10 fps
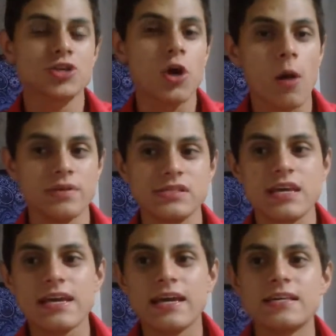copies
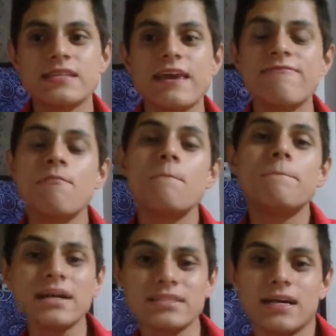is even
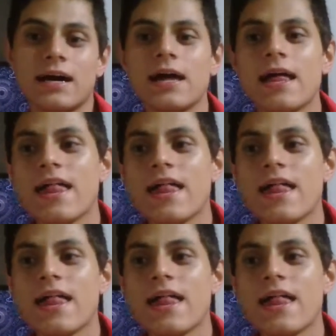better